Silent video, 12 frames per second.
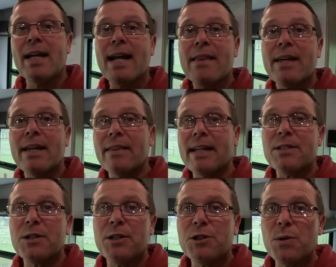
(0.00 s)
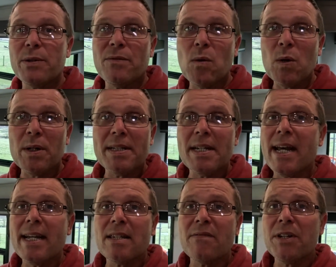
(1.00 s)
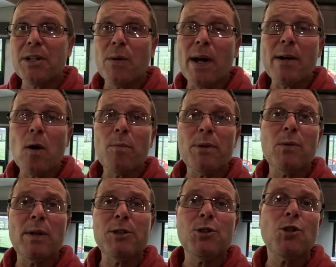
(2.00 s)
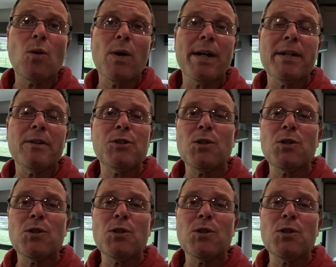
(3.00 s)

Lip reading: And I think that's going to do it for today's video. I hope you enjoyed the